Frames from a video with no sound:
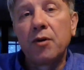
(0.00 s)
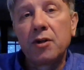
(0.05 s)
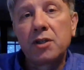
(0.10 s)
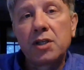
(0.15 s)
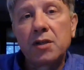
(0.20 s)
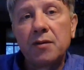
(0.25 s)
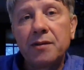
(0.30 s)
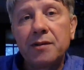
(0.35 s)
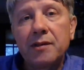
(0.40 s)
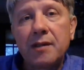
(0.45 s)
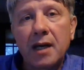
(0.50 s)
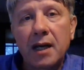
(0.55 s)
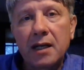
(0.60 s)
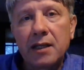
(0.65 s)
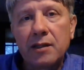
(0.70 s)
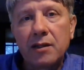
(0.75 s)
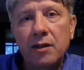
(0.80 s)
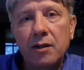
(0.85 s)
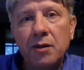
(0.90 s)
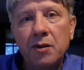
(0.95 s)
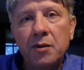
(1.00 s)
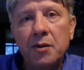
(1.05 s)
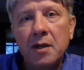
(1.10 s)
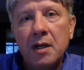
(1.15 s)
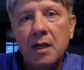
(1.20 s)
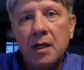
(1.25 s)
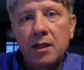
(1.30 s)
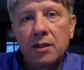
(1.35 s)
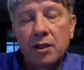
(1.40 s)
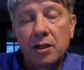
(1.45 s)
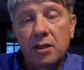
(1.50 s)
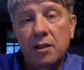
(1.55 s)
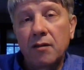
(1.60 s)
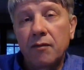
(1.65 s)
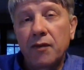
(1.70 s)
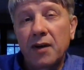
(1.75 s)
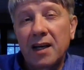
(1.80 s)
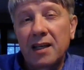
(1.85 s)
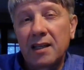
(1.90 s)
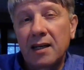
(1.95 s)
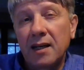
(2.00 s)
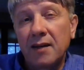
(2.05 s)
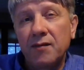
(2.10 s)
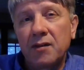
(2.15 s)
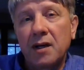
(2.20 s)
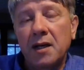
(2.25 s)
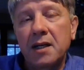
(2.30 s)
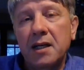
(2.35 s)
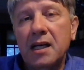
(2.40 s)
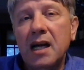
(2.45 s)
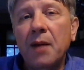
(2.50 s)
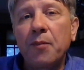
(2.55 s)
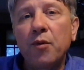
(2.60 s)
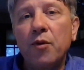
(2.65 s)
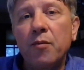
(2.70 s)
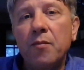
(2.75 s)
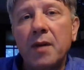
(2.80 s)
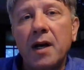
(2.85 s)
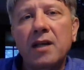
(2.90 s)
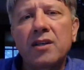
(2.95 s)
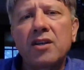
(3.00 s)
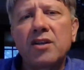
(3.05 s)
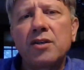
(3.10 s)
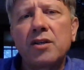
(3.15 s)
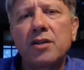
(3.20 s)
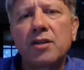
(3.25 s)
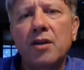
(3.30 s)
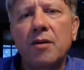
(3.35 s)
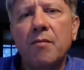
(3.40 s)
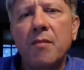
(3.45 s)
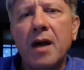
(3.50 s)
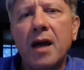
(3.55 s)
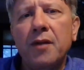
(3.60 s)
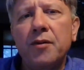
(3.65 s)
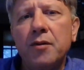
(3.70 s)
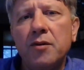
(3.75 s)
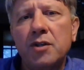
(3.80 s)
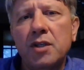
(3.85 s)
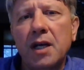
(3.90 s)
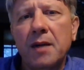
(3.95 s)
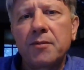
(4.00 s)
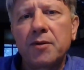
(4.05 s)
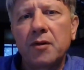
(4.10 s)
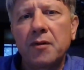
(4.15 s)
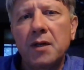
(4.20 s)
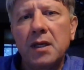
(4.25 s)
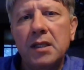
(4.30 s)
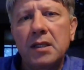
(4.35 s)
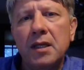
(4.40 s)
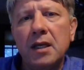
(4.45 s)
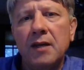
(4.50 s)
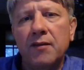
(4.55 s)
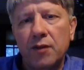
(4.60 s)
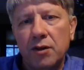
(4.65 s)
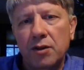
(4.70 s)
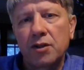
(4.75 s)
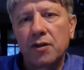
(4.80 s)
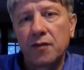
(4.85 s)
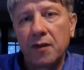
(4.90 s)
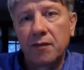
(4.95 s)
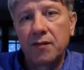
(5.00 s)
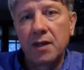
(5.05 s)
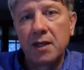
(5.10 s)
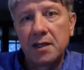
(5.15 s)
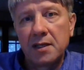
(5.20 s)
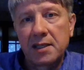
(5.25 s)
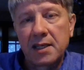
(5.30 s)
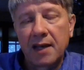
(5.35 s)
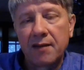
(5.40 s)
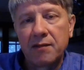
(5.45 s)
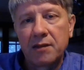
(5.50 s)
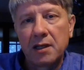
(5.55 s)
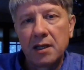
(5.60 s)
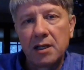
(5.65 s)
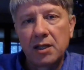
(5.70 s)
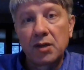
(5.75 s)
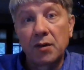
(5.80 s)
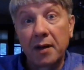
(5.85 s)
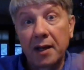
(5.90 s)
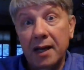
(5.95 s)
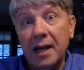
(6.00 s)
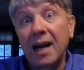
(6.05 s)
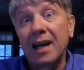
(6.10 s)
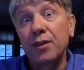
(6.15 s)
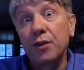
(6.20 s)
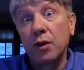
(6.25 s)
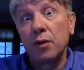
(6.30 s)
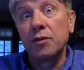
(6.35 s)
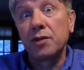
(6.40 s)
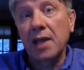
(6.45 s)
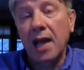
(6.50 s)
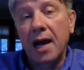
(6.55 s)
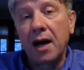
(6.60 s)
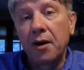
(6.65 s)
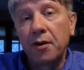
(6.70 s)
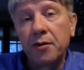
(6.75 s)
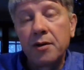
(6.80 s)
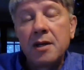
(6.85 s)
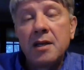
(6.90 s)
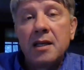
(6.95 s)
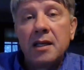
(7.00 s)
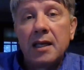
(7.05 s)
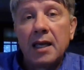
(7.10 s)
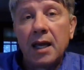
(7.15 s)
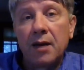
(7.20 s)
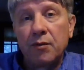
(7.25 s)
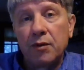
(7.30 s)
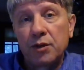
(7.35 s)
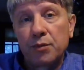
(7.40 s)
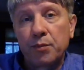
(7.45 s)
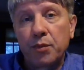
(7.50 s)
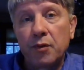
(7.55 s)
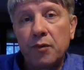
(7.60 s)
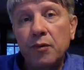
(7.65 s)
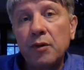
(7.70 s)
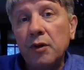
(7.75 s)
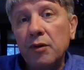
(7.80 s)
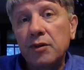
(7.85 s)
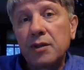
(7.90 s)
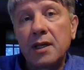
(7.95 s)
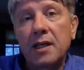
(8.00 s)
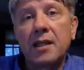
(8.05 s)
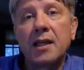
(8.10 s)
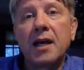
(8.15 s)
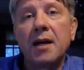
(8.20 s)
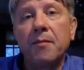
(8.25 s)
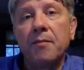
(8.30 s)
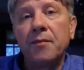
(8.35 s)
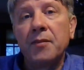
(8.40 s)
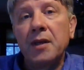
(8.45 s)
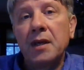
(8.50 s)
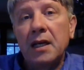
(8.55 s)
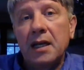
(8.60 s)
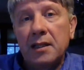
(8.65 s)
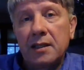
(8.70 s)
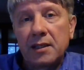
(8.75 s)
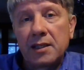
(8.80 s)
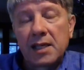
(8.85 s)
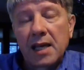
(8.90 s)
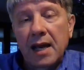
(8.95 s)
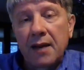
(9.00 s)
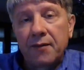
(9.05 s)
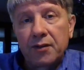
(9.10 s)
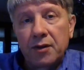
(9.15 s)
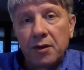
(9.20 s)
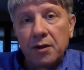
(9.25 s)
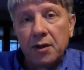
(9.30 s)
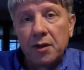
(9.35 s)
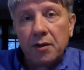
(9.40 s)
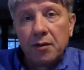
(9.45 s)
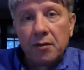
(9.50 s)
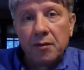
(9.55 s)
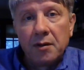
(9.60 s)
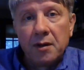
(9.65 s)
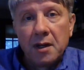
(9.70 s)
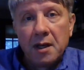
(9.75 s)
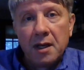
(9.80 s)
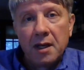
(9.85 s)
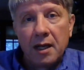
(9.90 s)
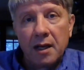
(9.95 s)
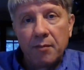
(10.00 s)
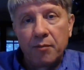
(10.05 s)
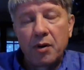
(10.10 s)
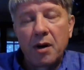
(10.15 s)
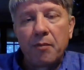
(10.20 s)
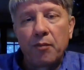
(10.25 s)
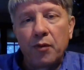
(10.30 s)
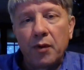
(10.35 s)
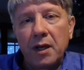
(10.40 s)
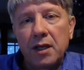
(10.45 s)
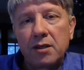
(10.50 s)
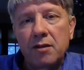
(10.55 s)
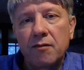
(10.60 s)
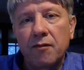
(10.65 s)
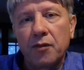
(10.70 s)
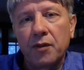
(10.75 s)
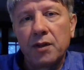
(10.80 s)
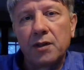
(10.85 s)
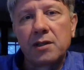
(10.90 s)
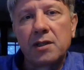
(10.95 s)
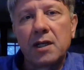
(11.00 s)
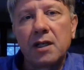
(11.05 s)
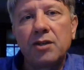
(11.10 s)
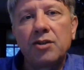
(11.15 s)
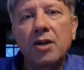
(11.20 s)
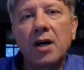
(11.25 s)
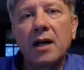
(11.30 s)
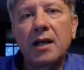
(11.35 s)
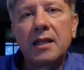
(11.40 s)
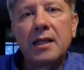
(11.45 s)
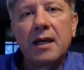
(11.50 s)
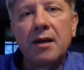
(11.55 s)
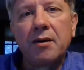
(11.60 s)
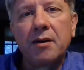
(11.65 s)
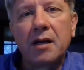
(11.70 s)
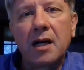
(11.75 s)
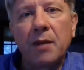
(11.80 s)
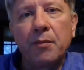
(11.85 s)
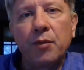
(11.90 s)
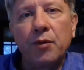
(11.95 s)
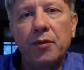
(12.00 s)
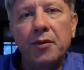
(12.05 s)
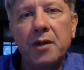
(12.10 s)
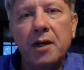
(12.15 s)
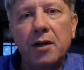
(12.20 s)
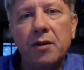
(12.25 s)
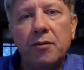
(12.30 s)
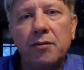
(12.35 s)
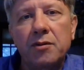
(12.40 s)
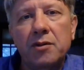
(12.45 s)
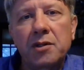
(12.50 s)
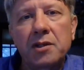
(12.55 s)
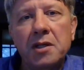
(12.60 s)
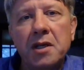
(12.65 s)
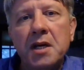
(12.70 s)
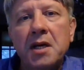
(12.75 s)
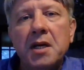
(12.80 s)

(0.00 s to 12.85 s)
also indebted to just the fact that I've done a couple messages on Matthew chapter 18, verses 15 to 17. So I got those out and was perusing them this afternoon in preparation for this. And I jotted down a couple notes.